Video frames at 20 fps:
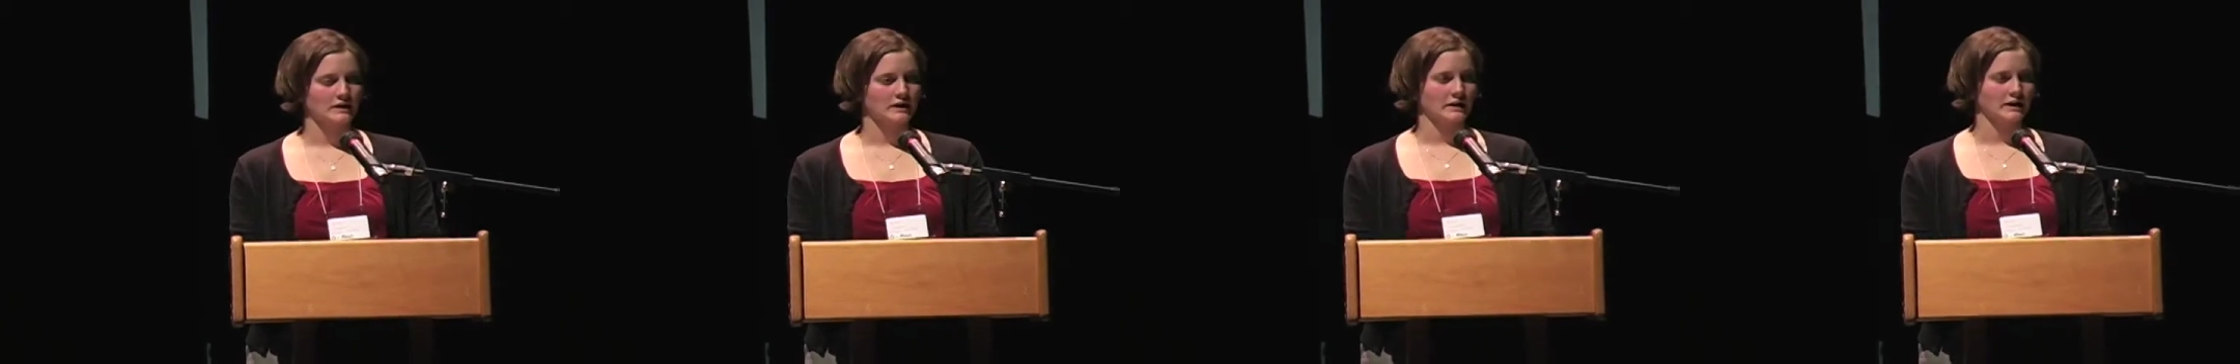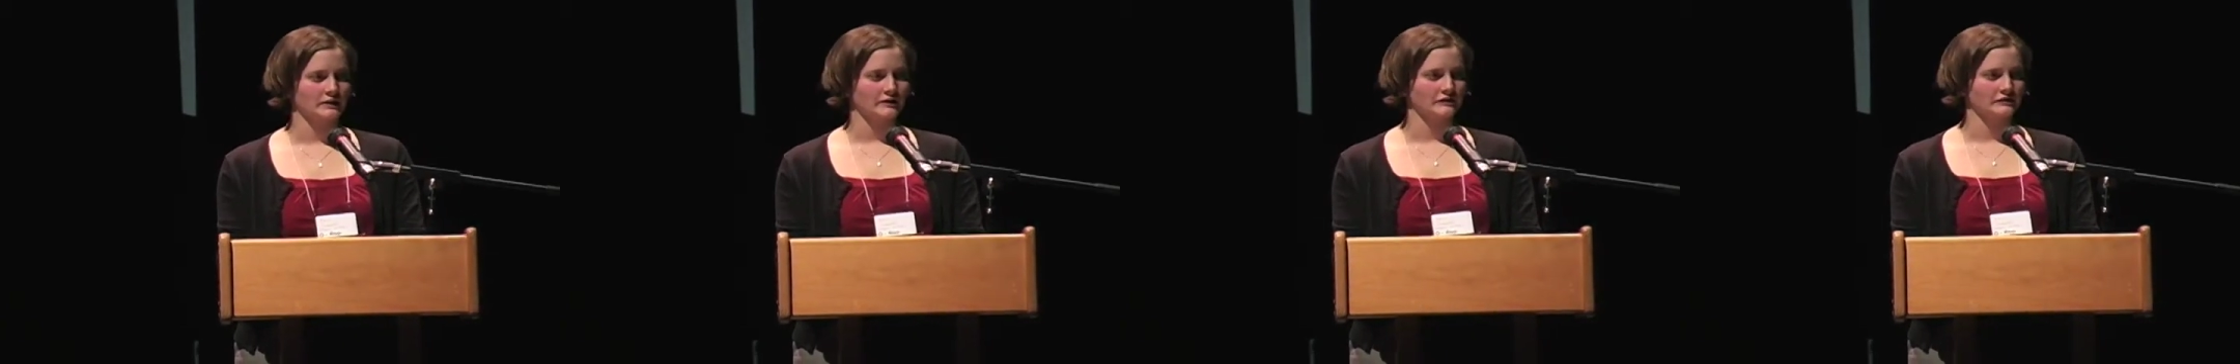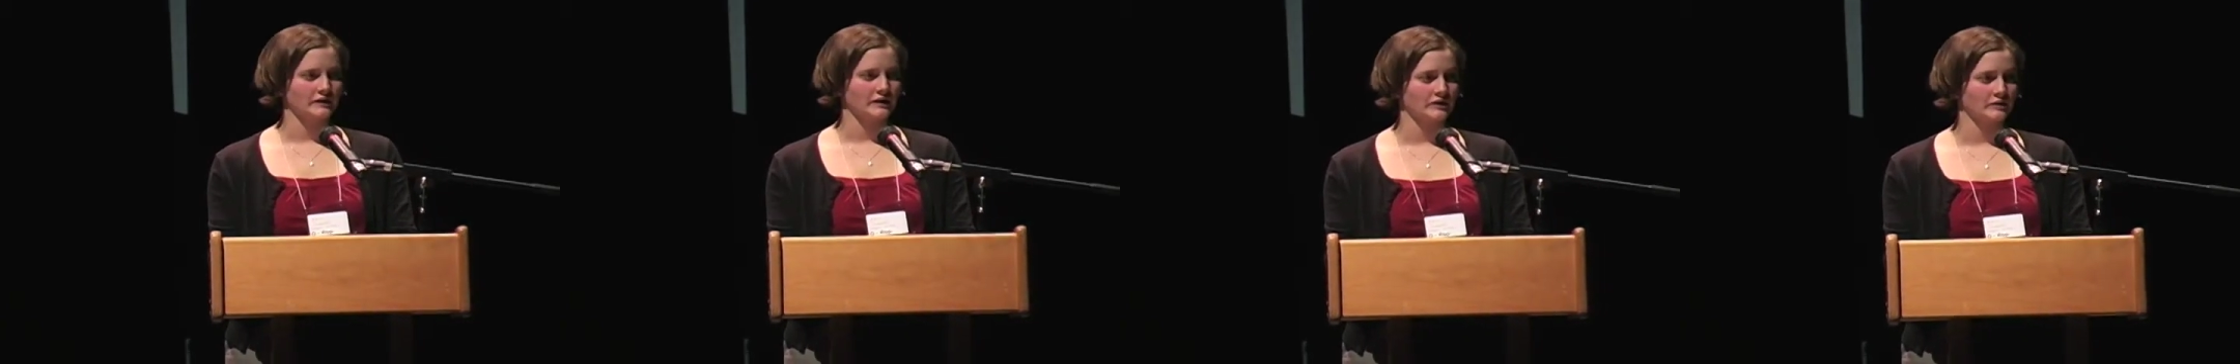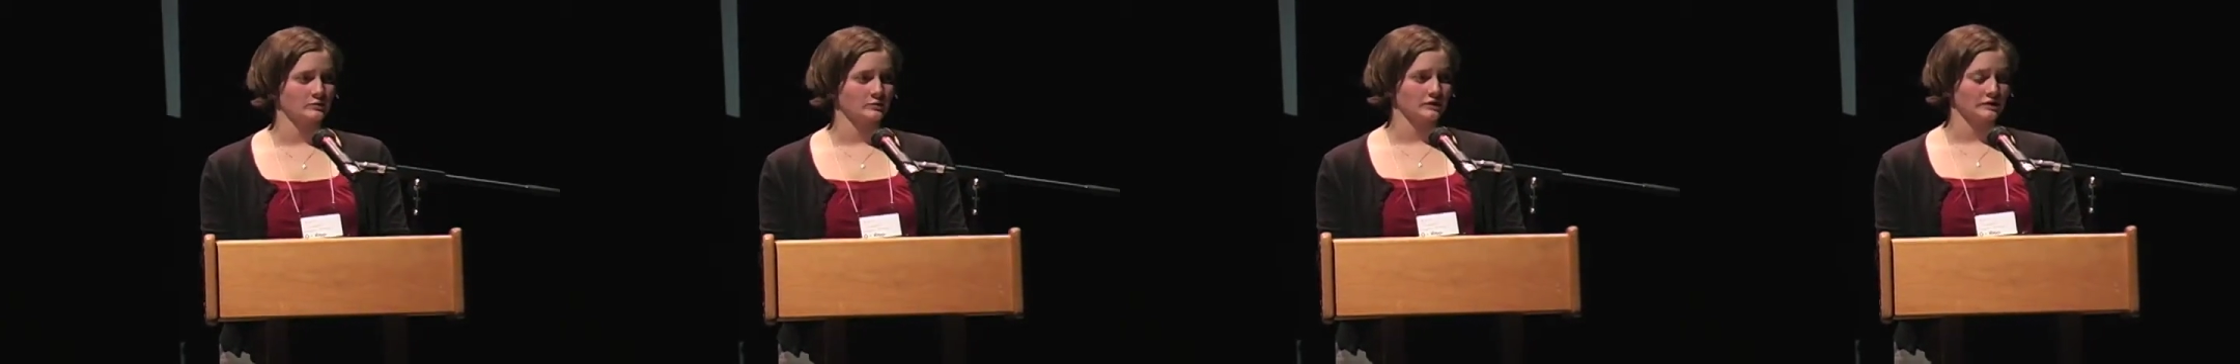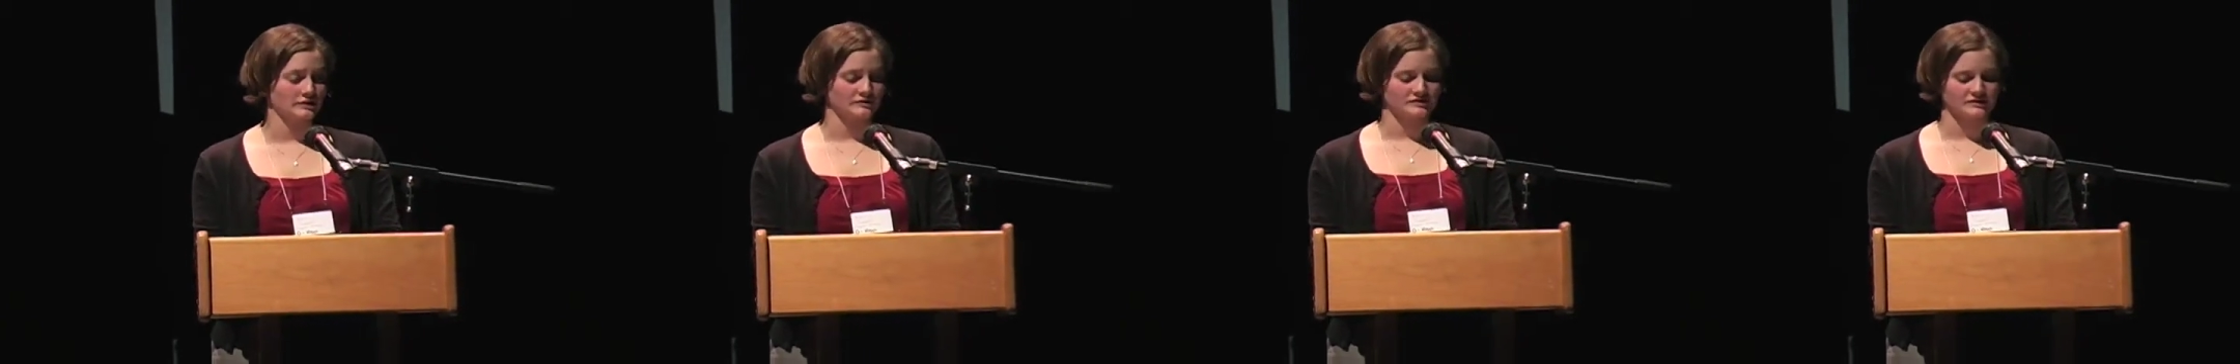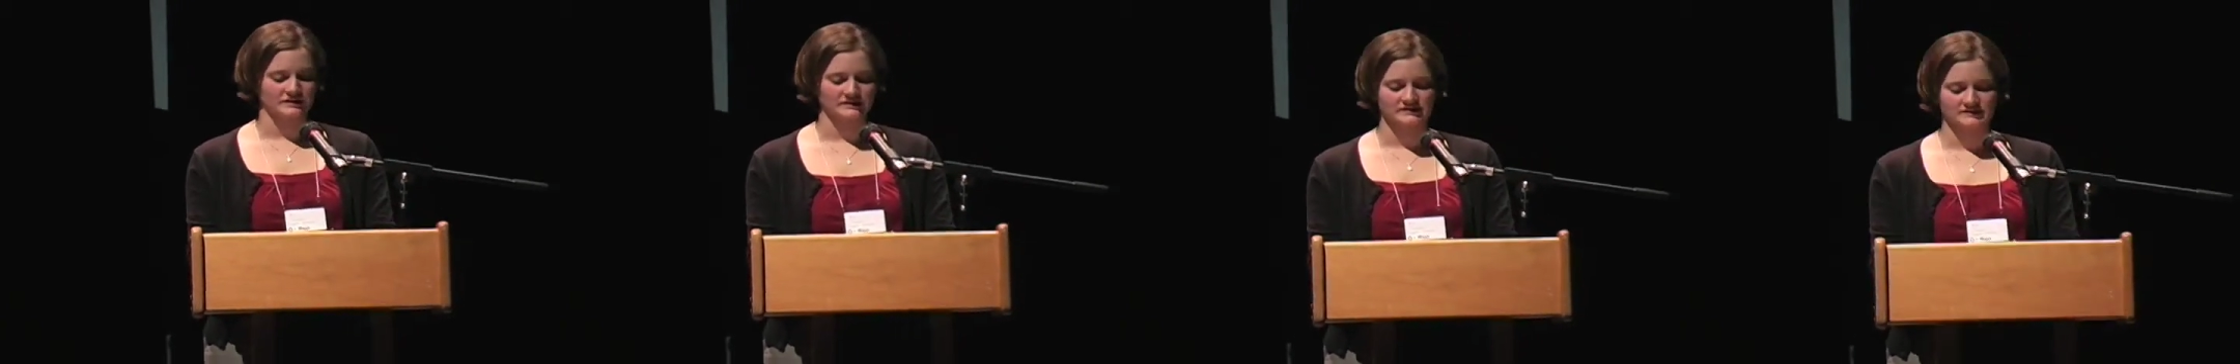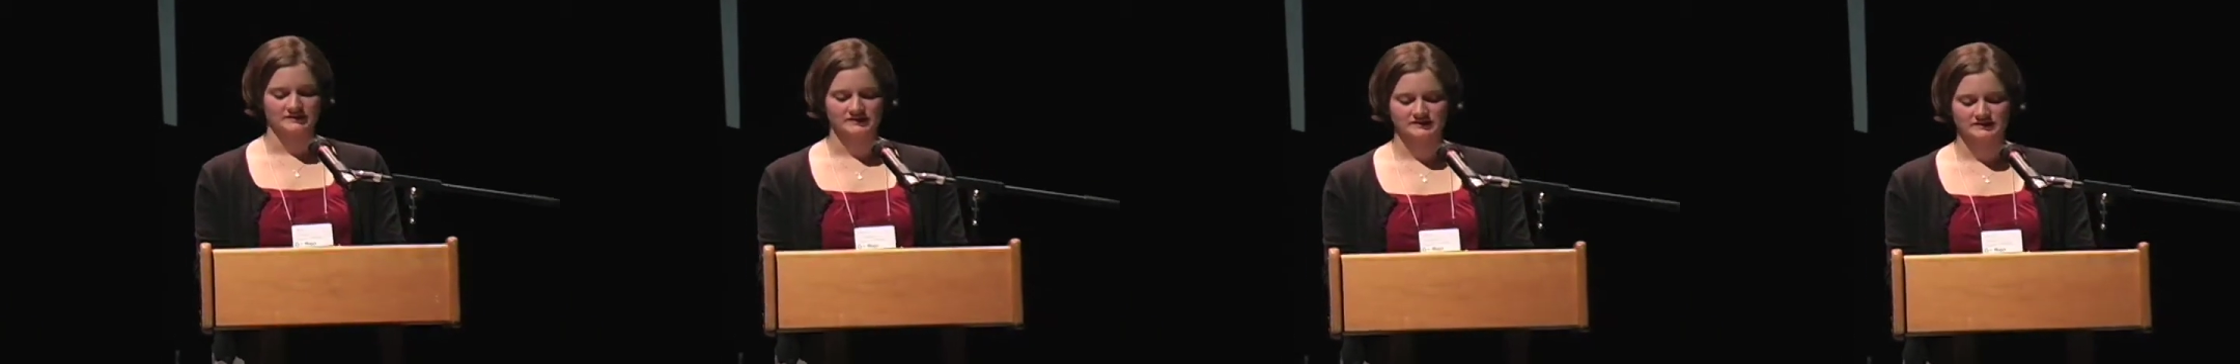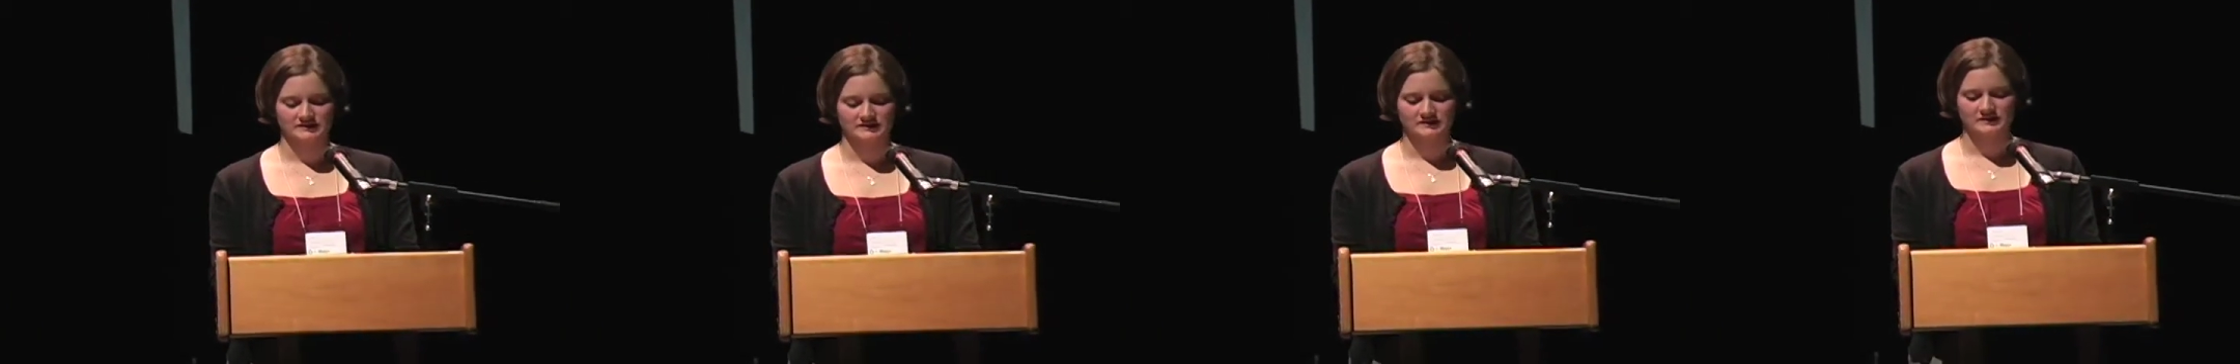Interfaith Worker
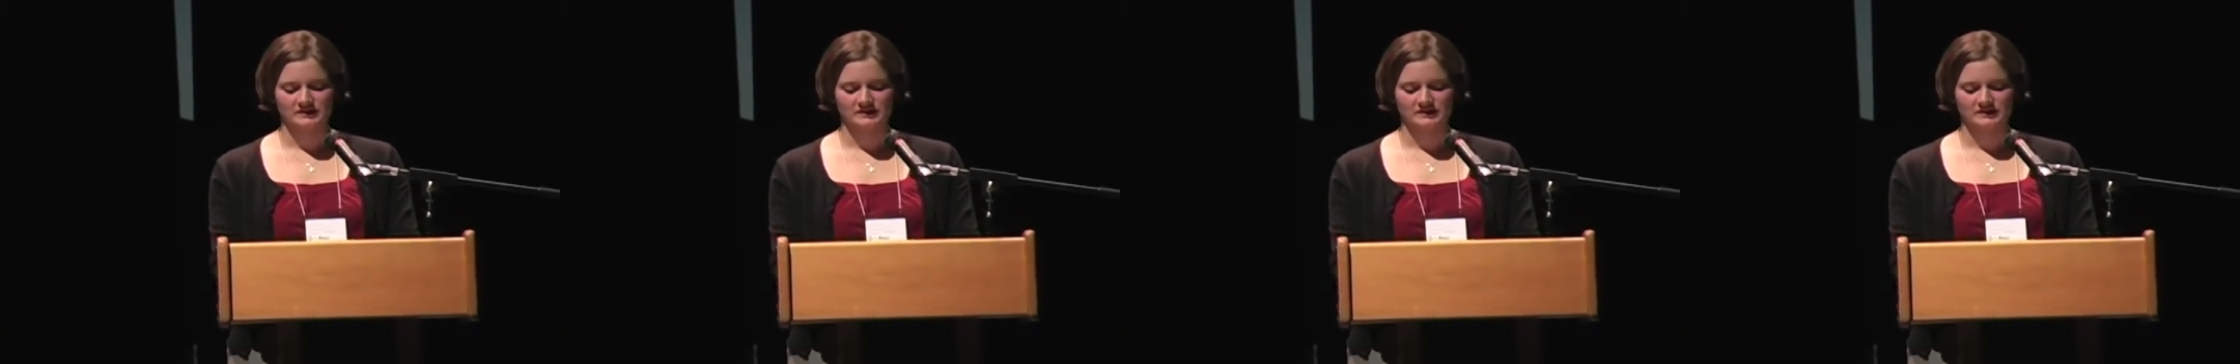Justice.